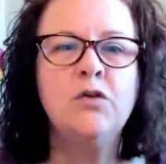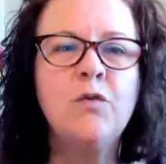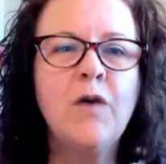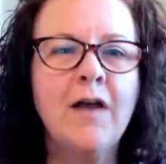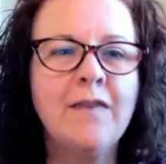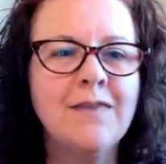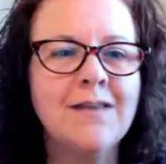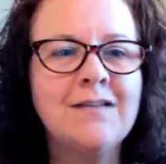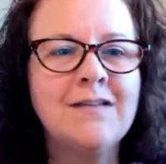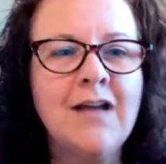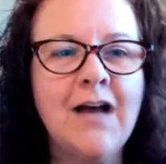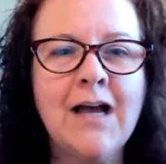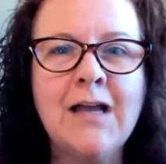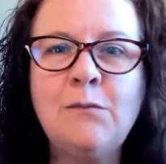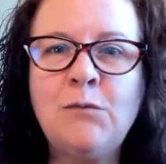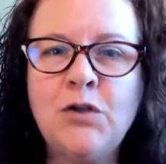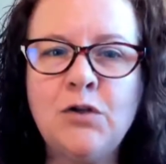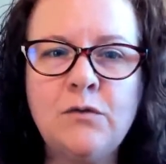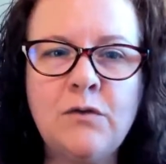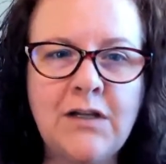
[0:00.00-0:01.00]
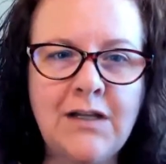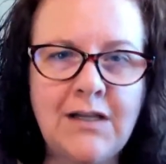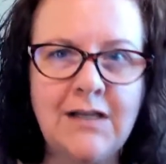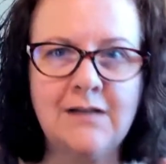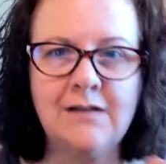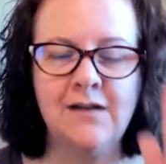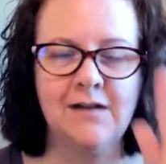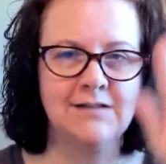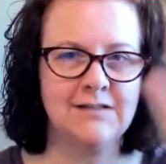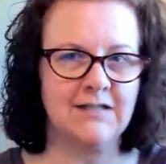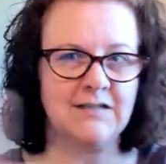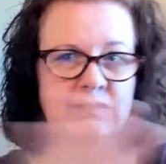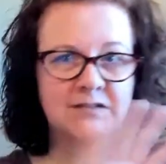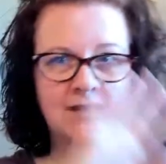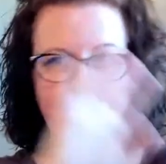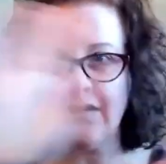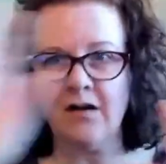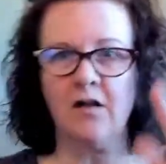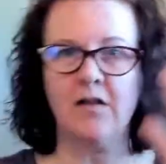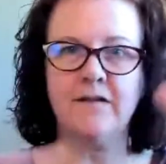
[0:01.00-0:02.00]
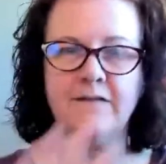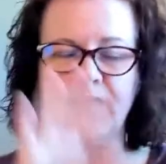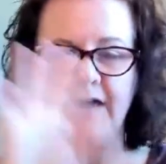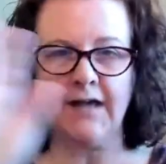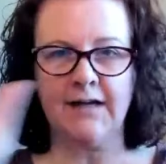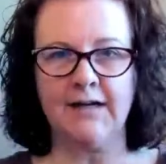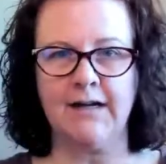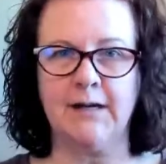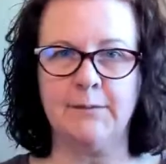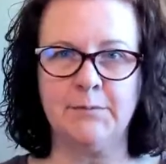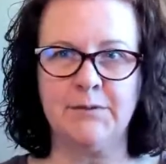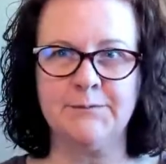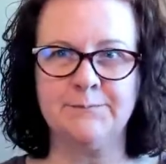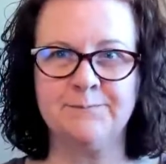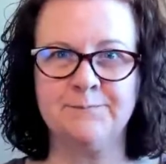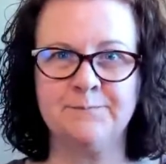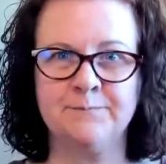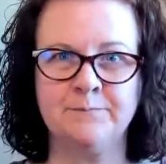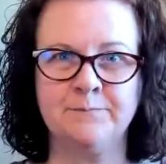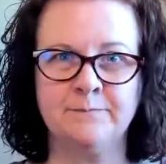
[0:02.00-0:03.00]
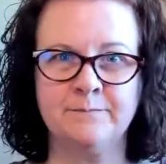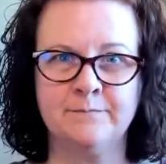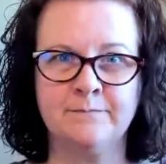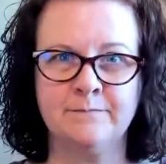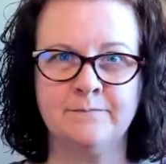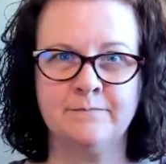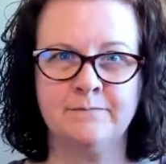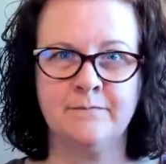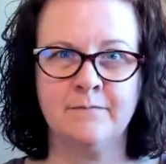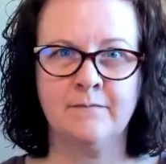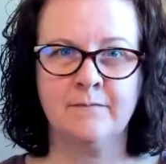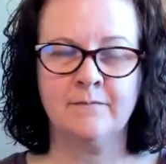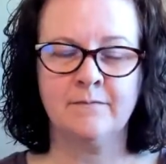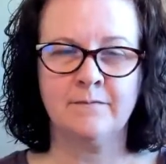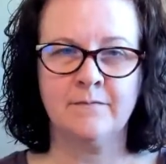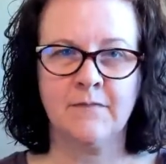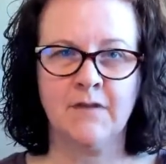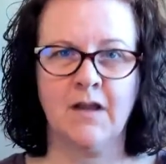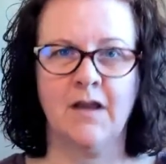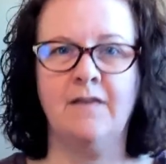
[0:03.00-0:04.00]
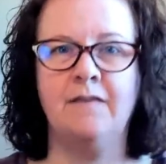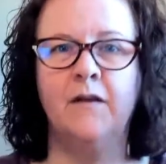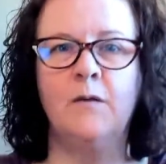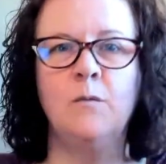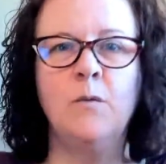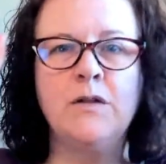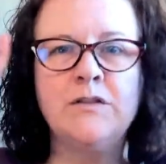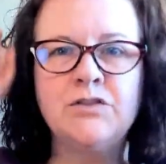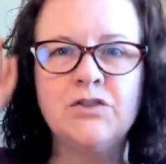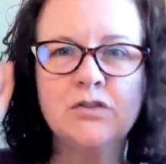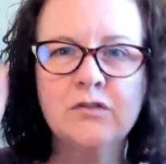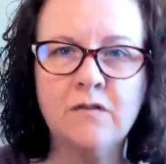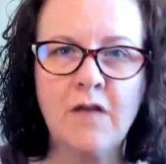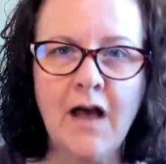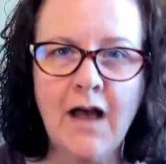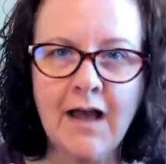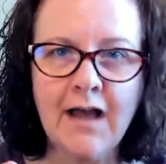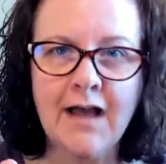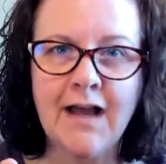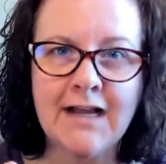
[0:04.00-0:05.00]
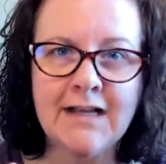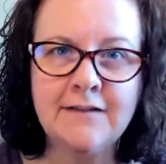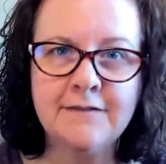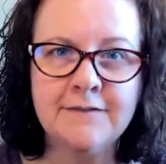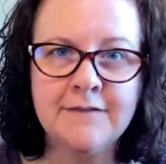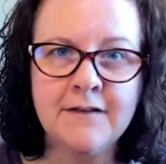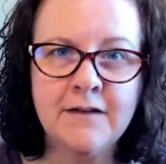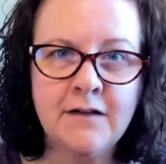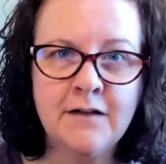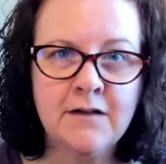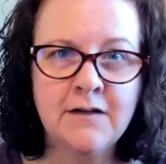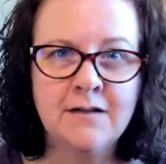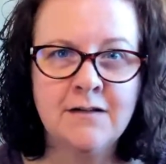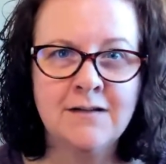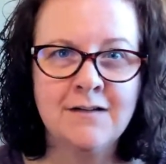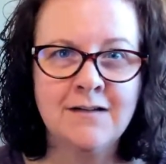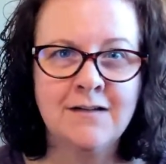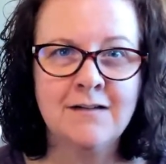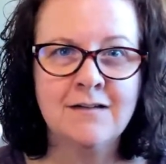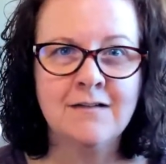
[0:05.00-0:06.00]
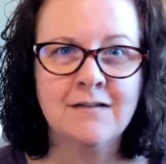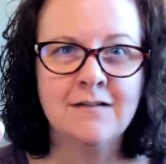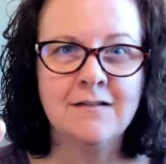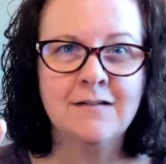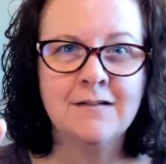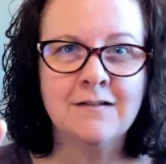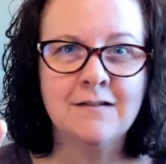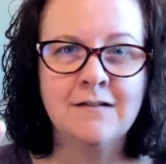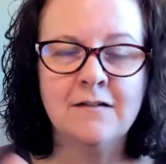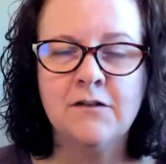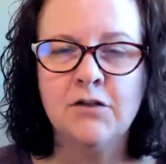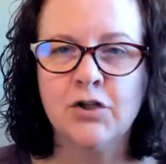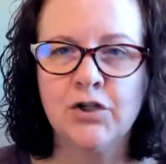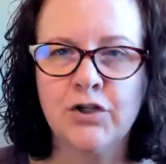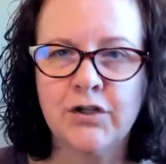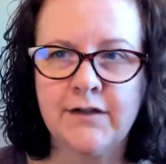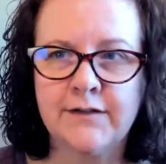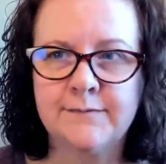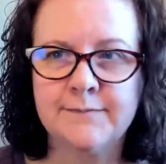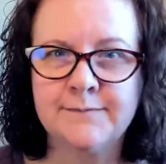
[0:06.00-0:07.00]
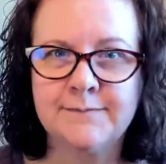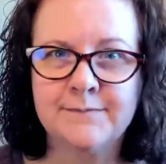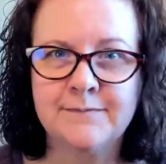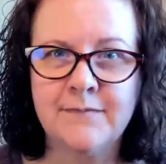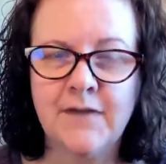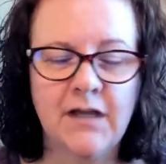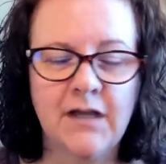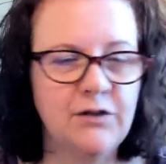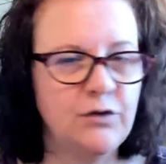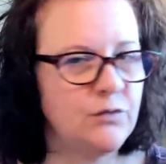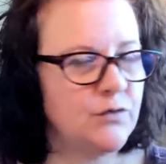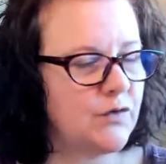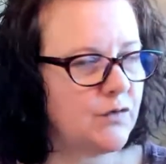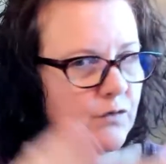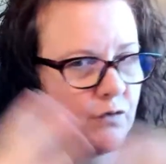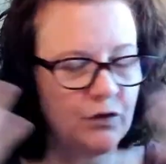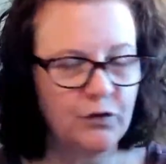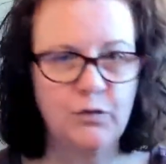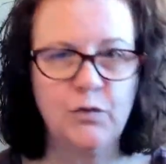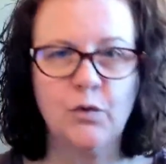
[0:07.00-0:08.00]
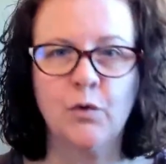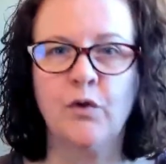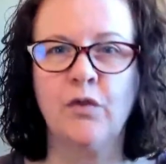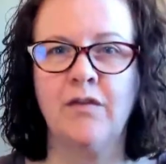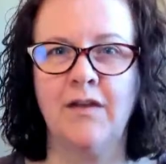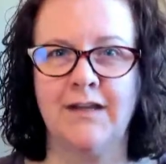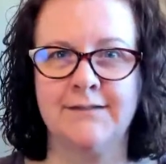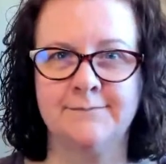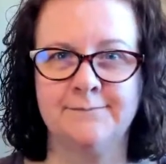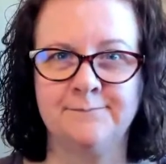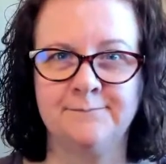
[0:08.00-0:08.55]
got the time you need to set all of that up. And then once you're live, you're good. And you just do your thing.